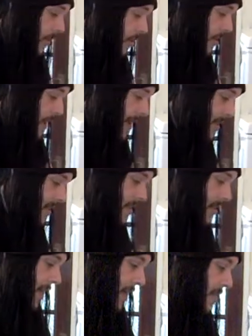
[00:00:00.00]
your
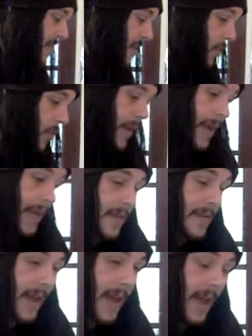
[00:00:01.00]
next thing to do is